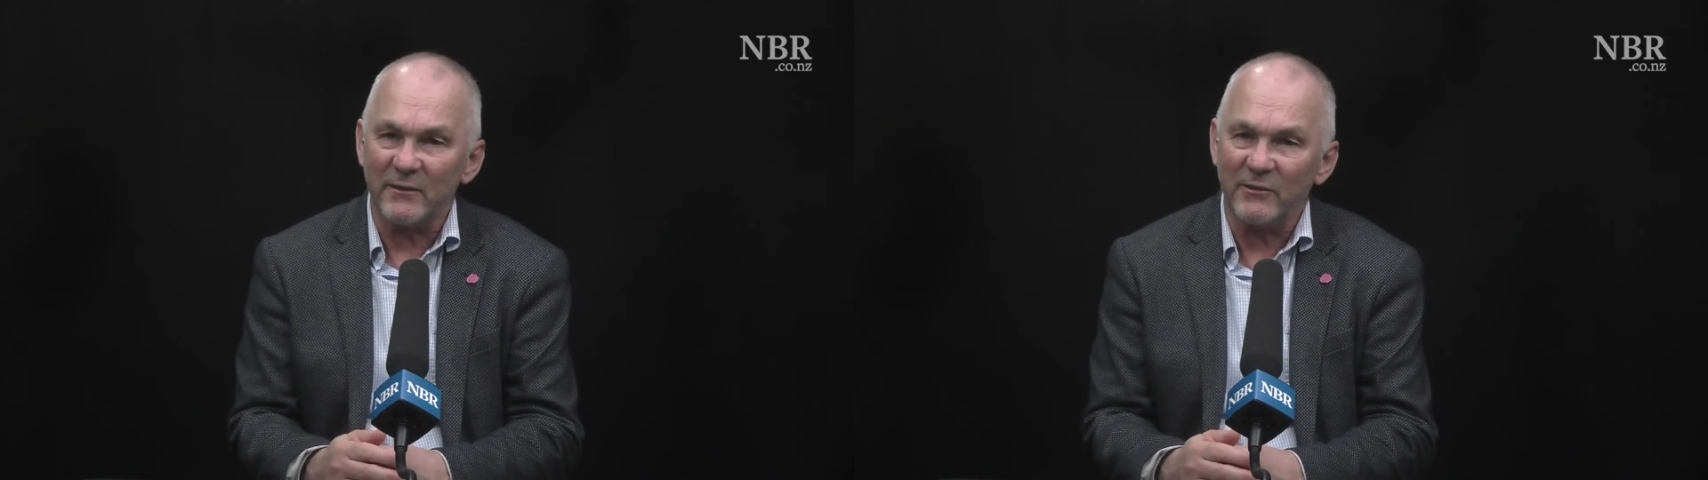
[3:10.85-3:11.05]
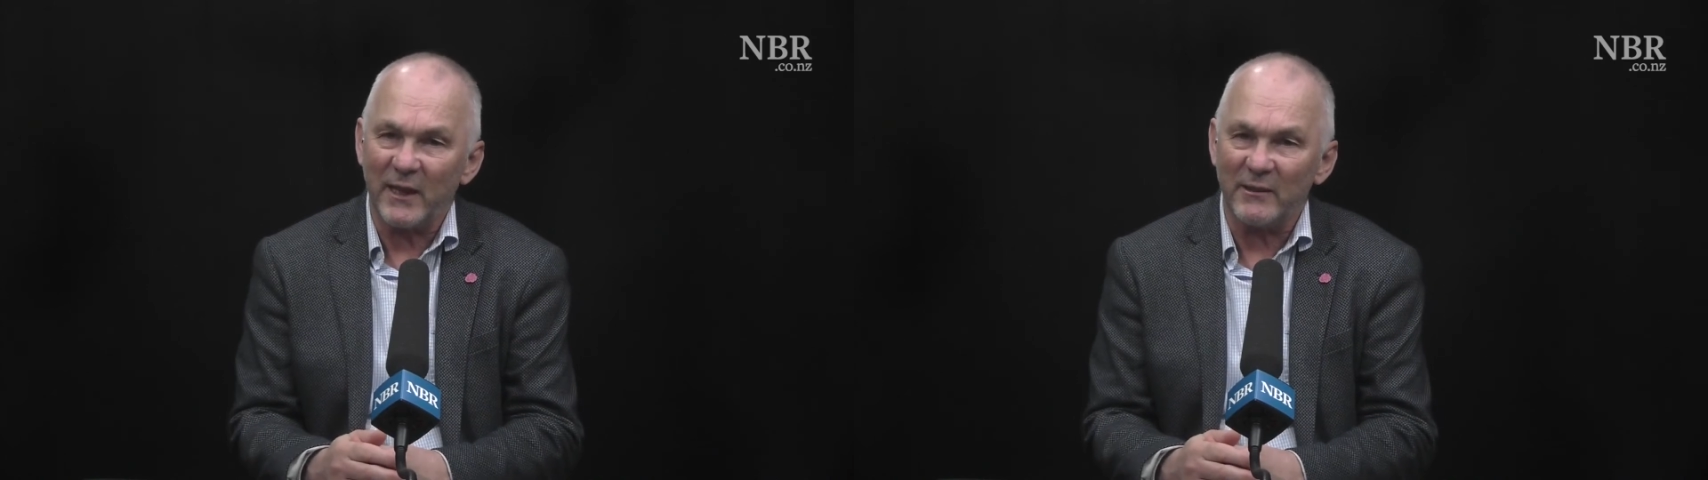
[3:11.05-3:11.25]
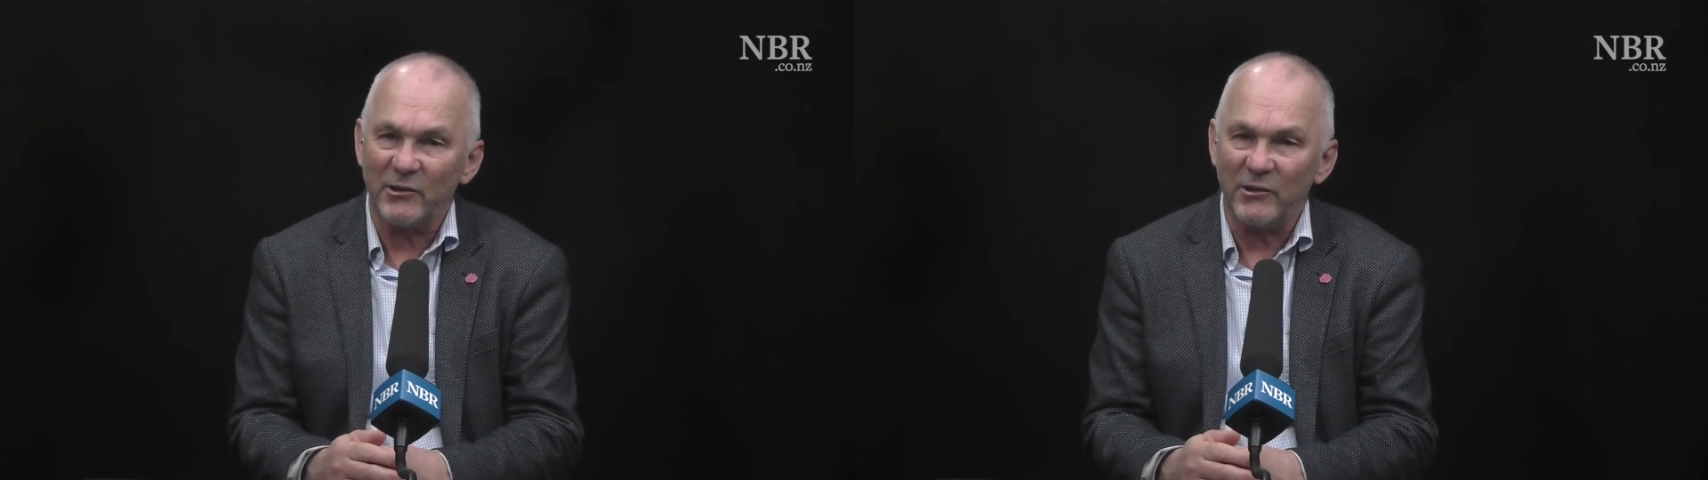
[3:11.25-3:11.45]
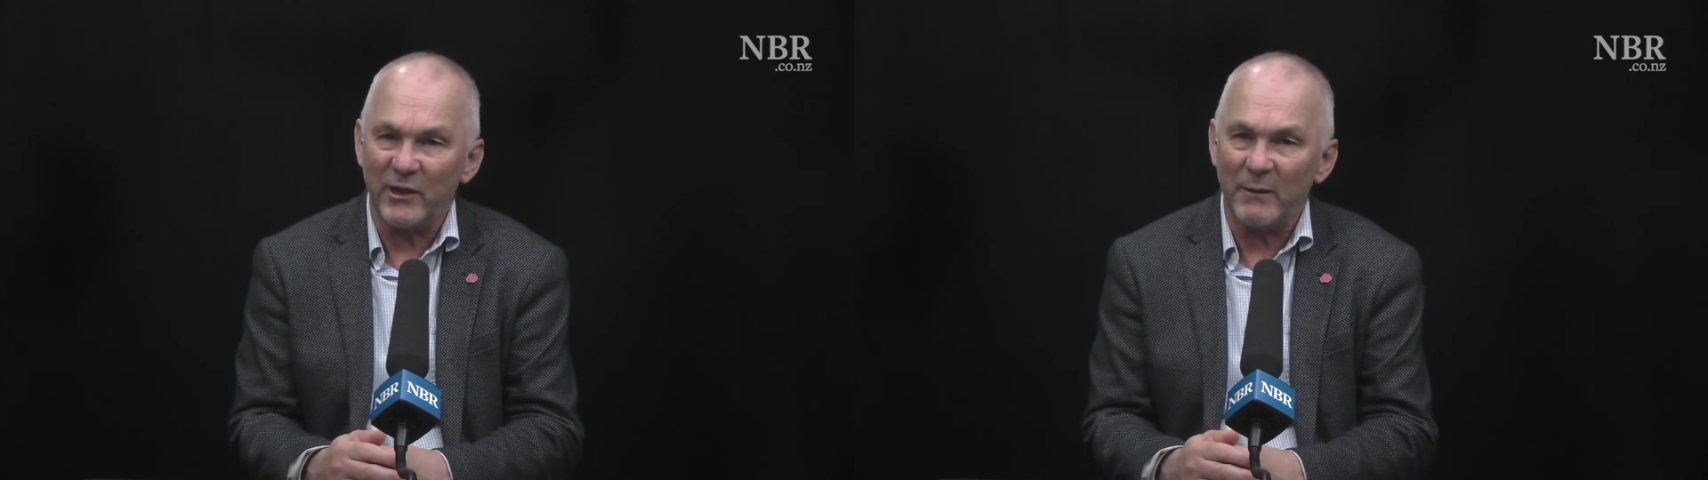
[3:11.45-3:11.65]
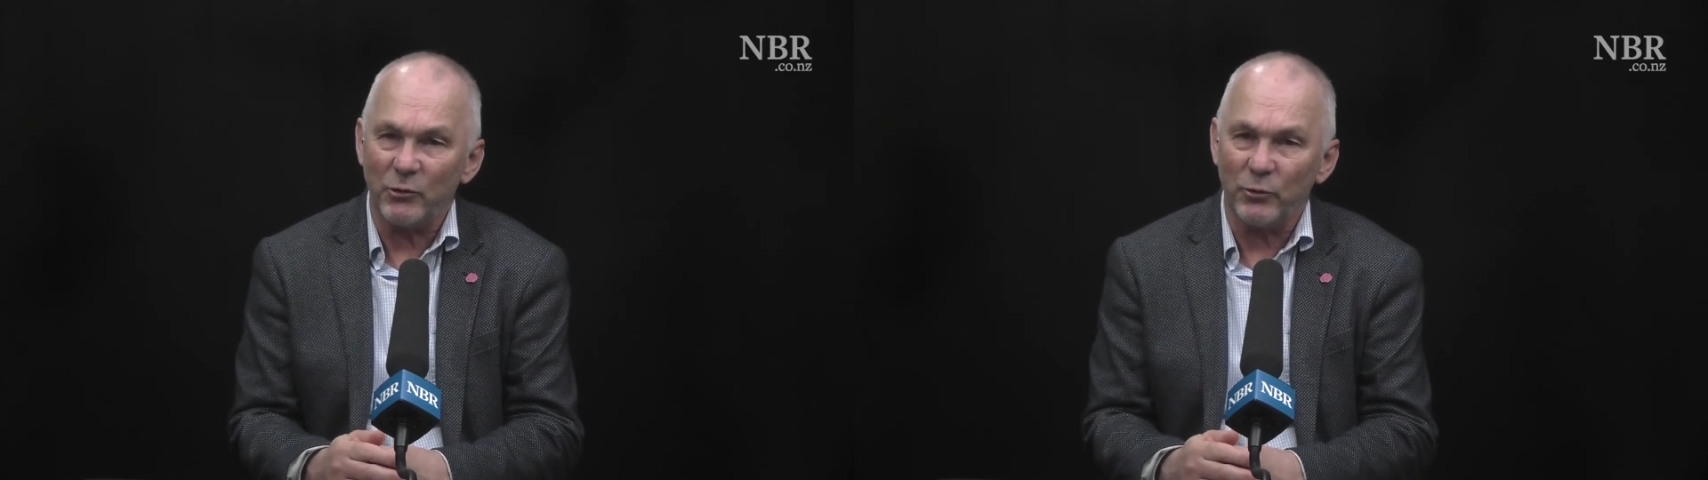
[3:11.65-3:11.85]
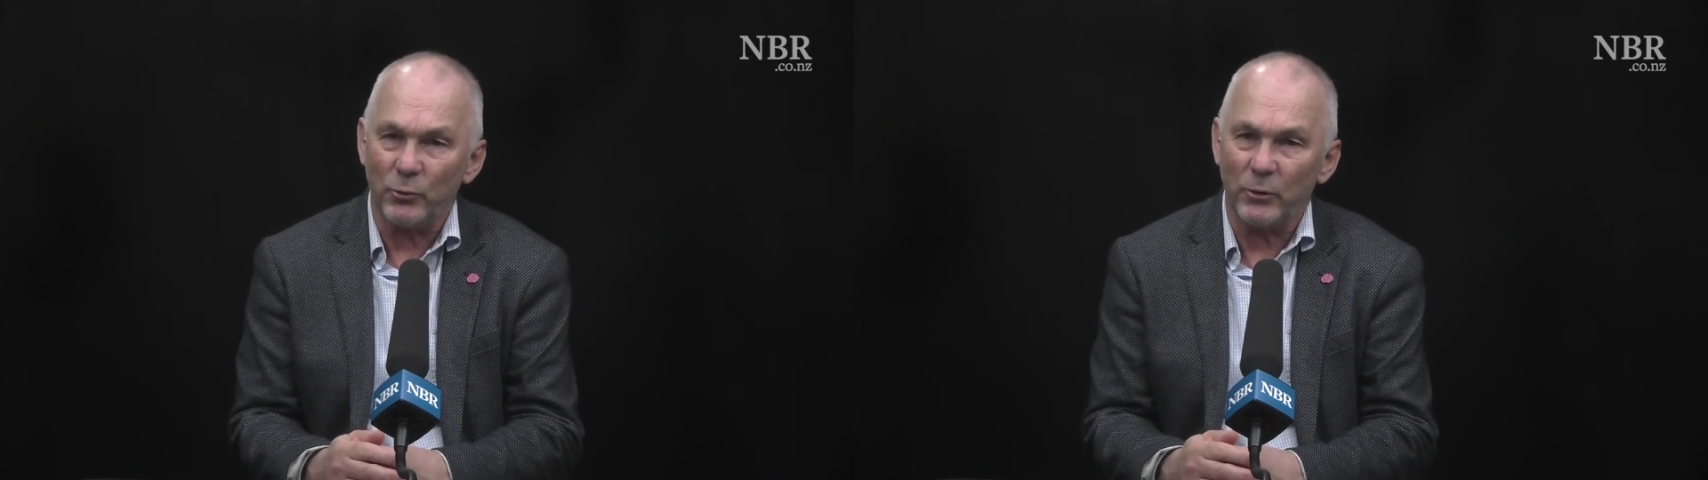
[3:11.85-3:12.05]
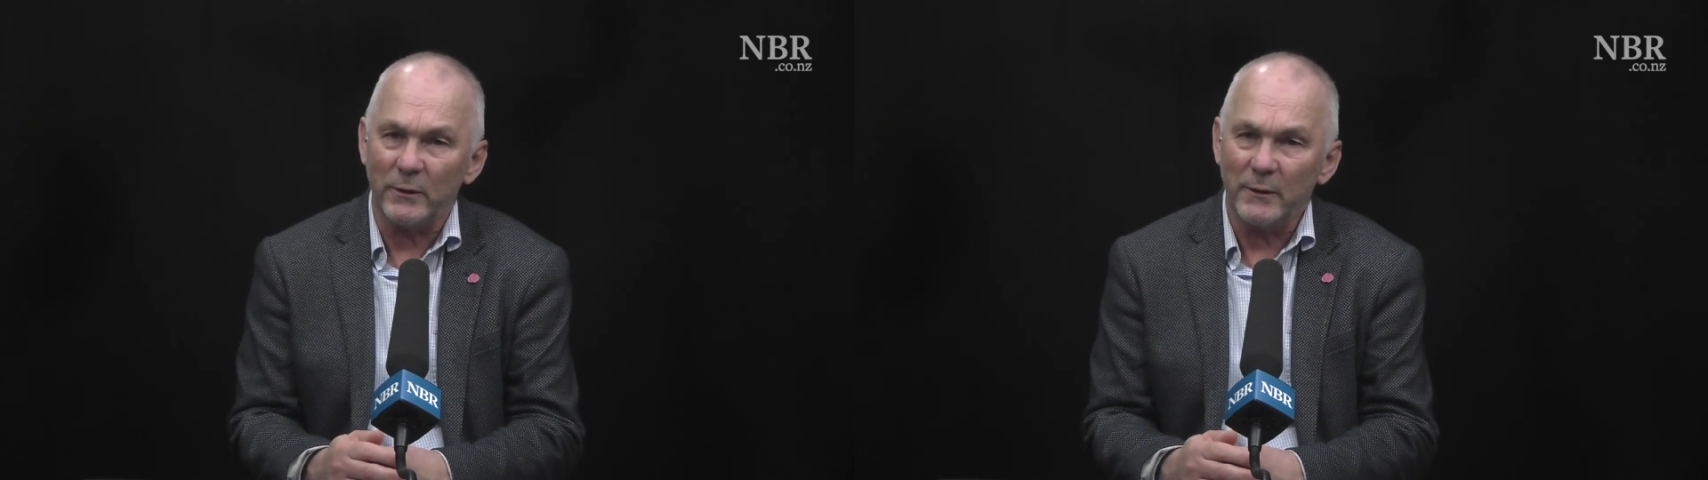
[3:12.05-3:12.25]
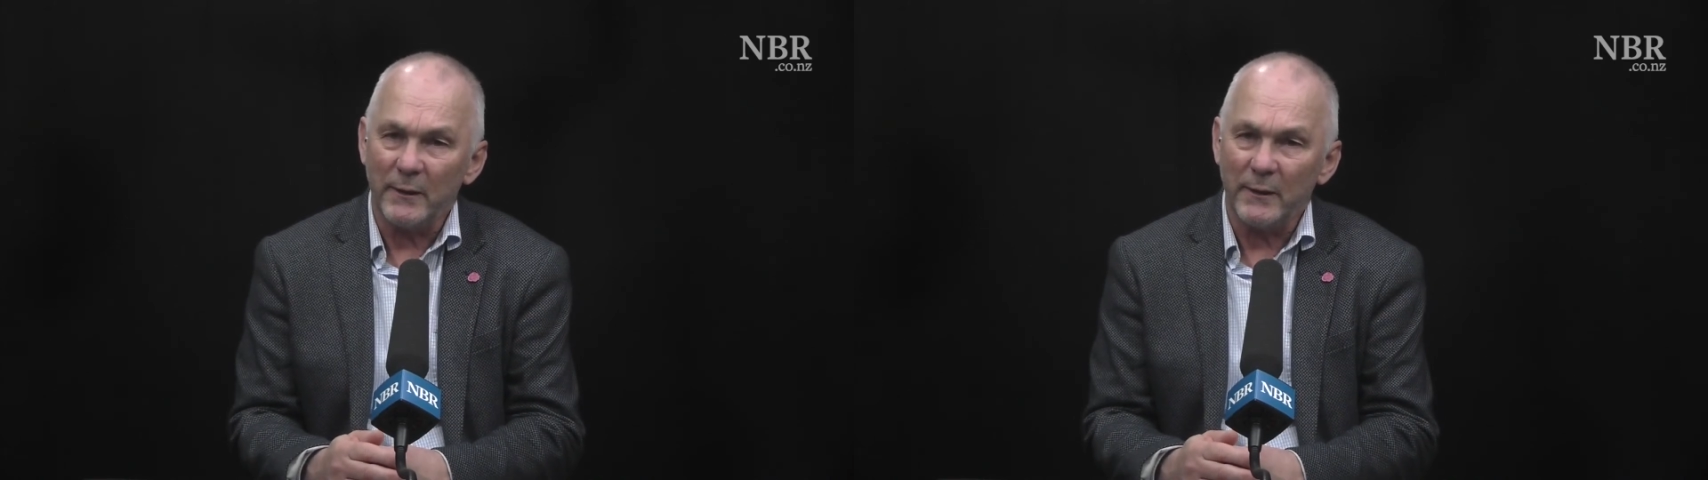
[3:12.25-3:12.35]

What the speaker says: challenging James Shaw,